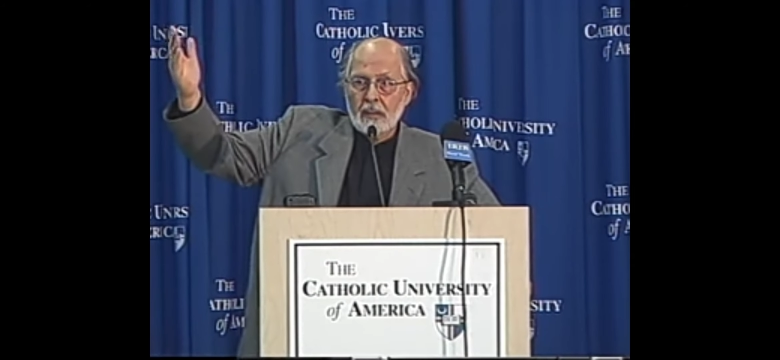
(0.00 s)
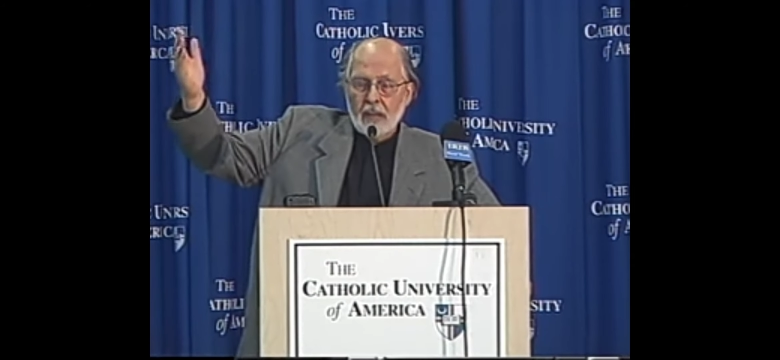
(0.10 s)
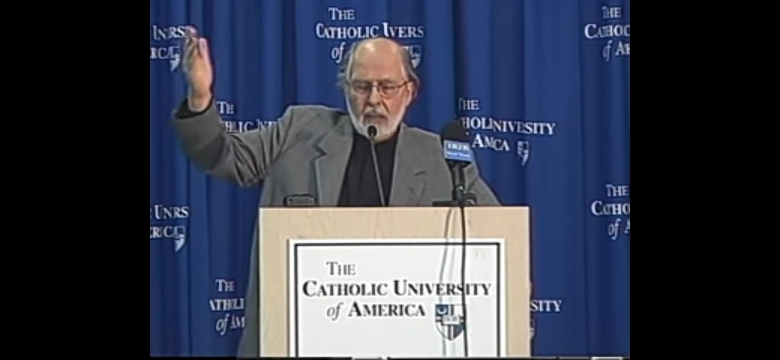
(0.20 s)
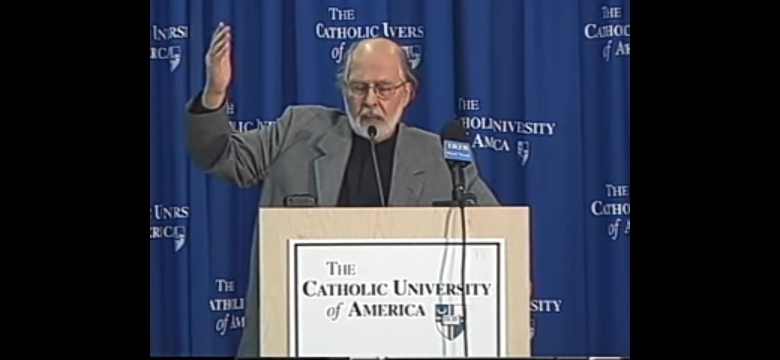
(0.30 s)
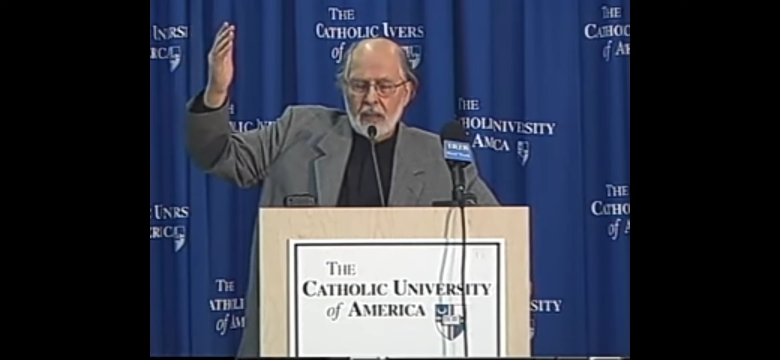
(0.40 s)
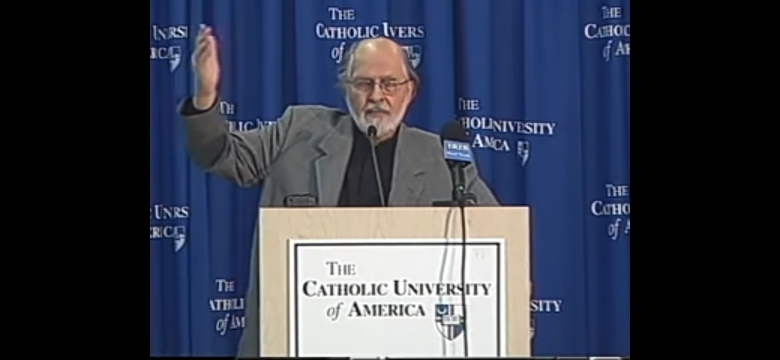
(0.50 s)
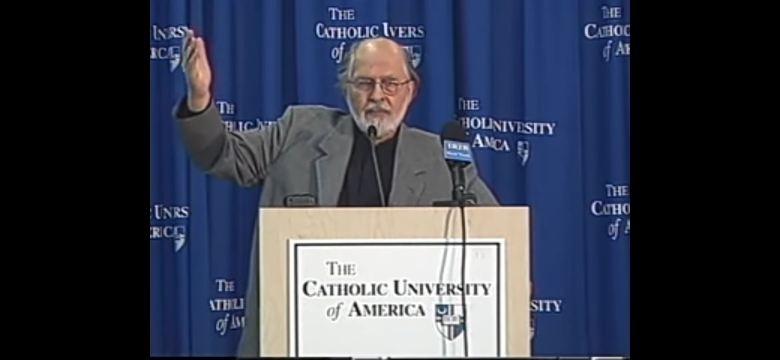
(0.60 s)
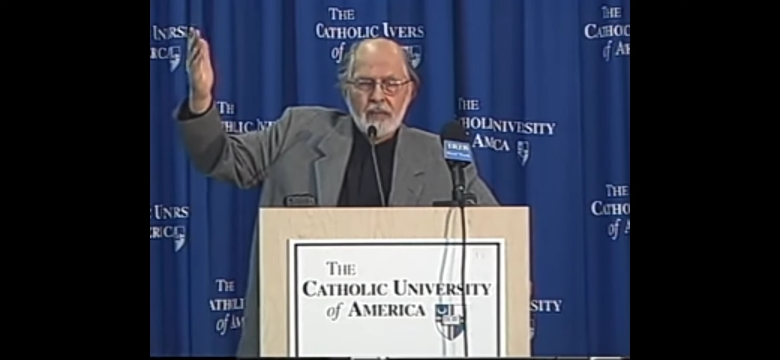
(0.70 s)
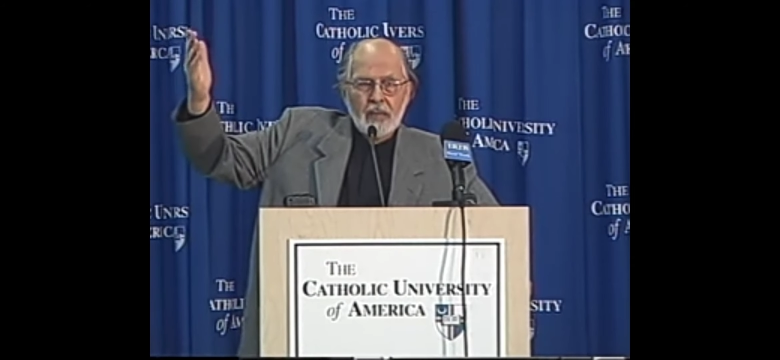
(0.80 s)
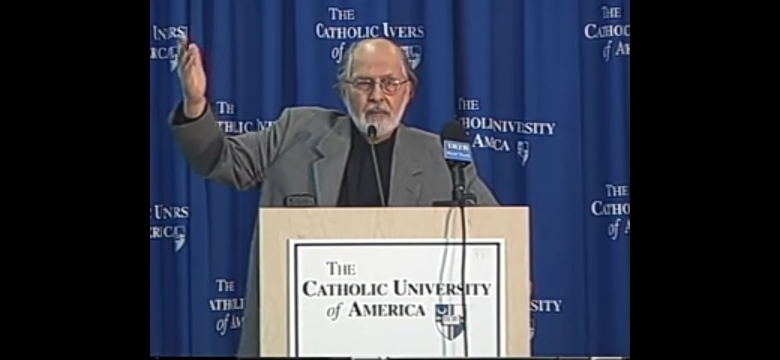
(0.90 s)
Love the
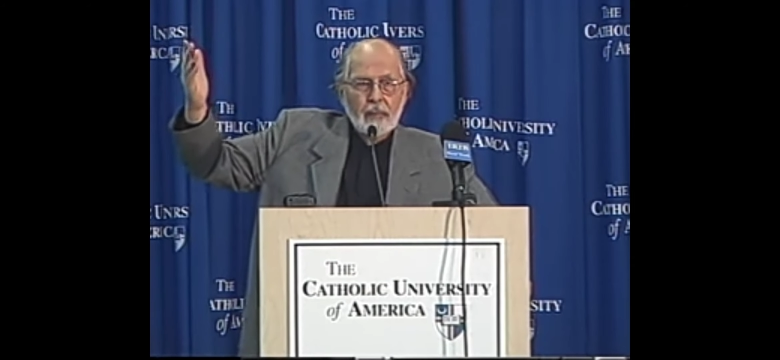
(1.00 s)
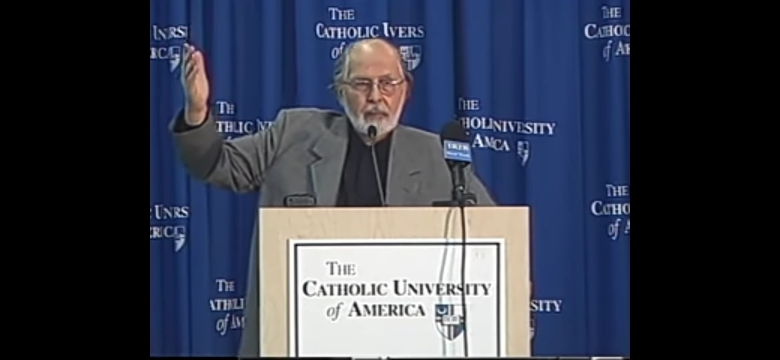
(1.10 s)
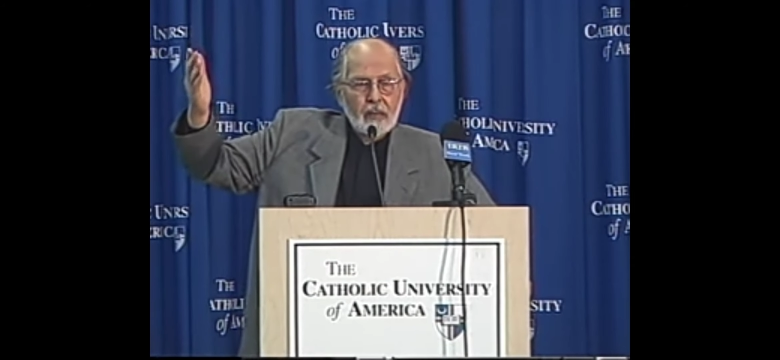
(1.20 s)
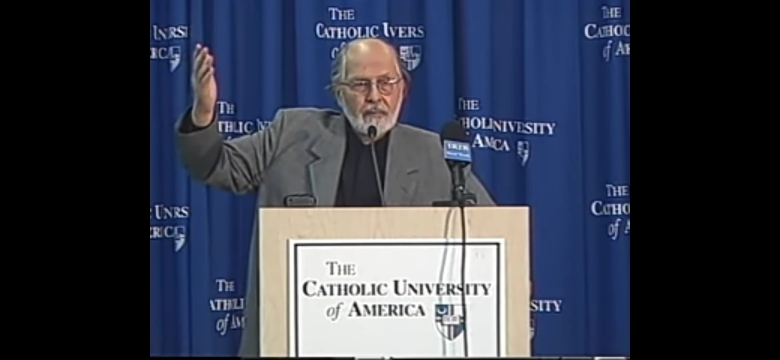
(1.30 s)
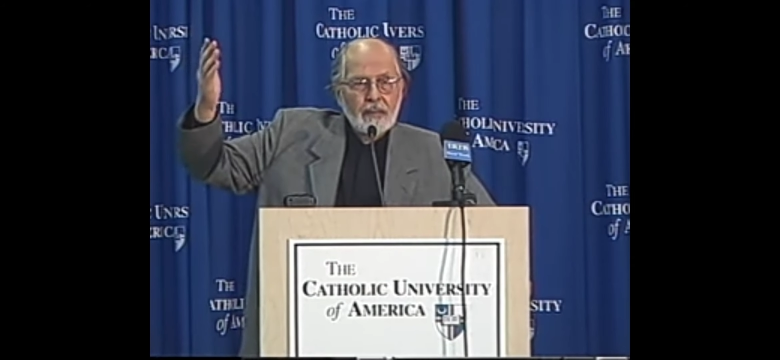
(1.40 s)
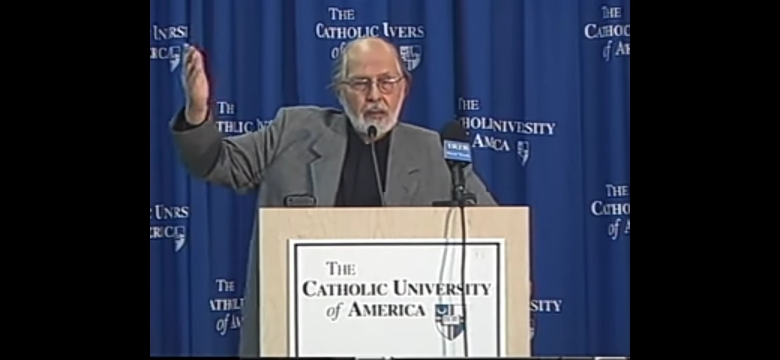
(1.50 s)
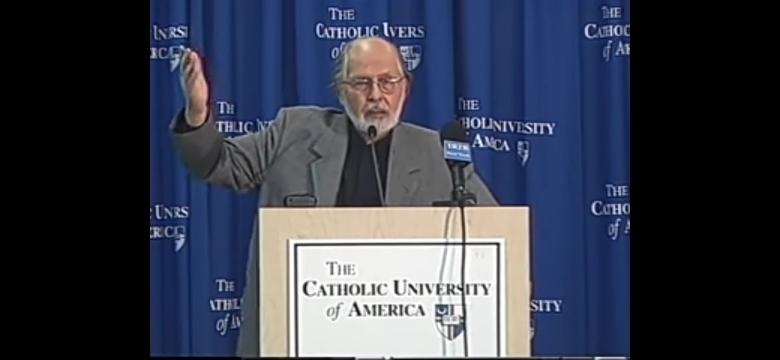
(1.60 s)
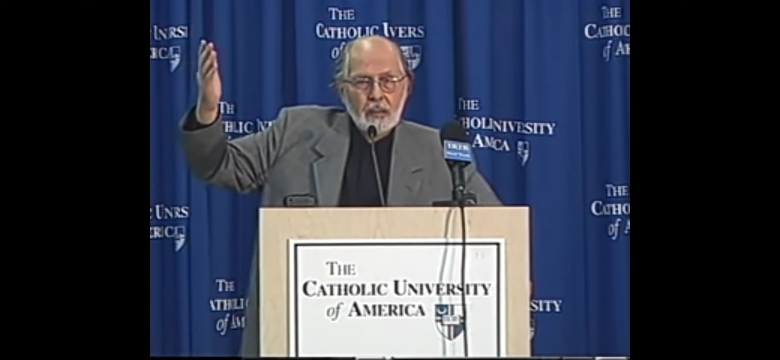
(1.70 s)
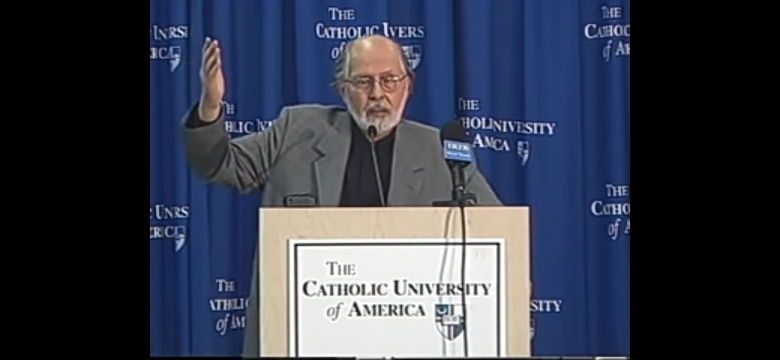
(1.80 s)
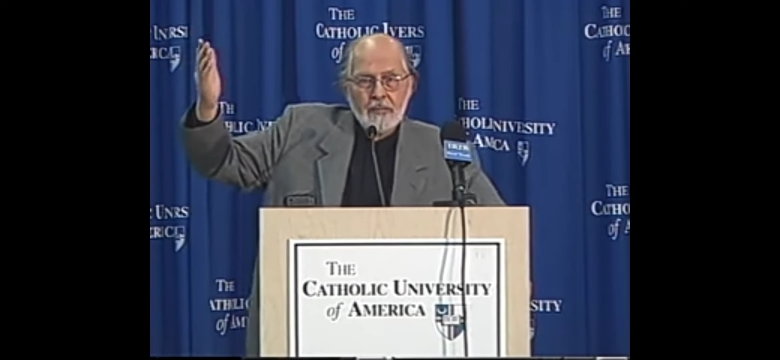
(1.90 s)
neighbor, love God
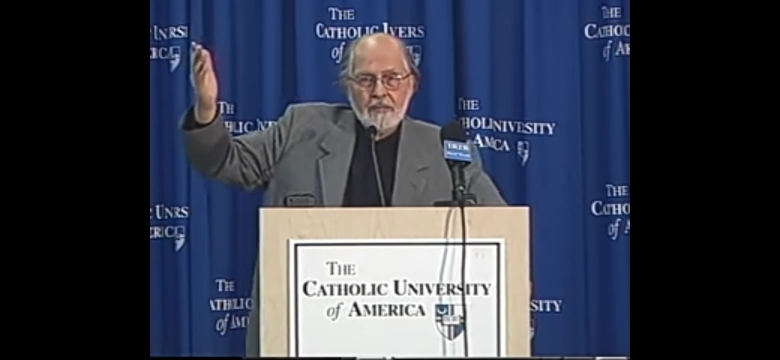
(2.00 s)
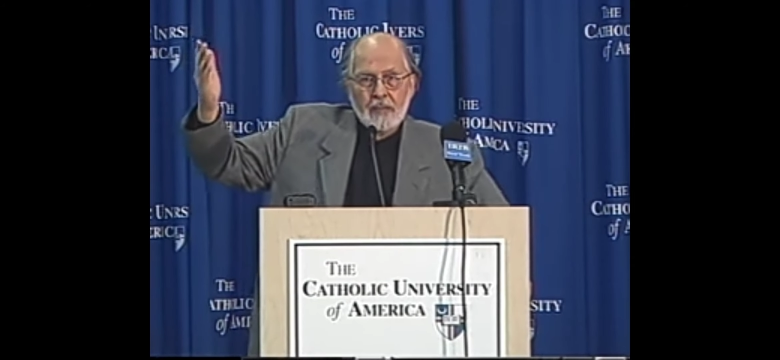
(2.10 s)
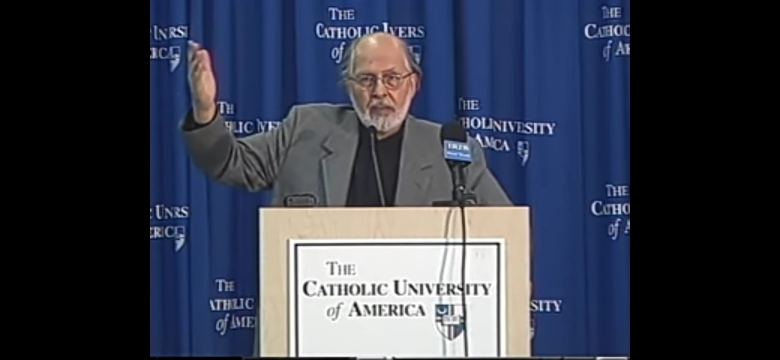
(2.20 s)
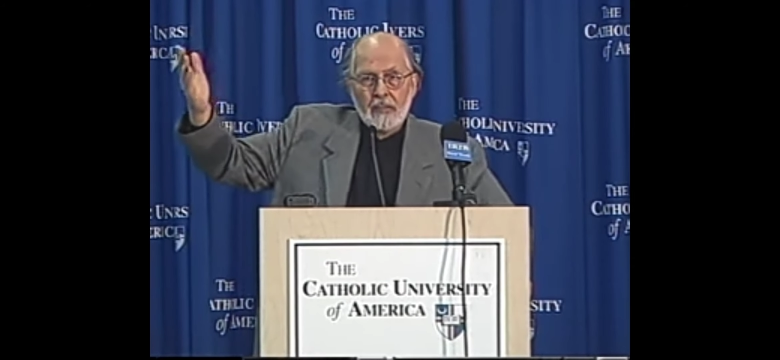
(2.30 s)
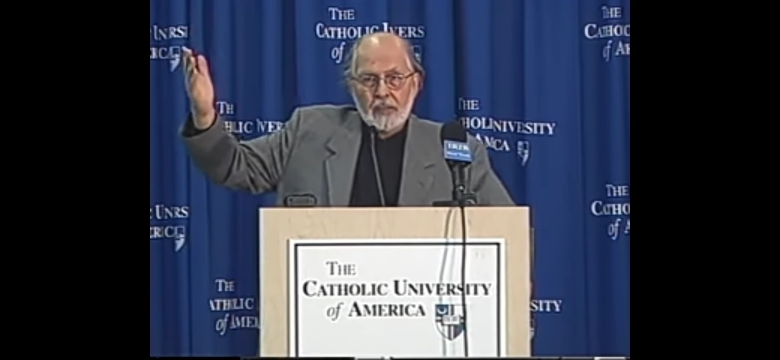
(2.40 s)
and love the neighbor.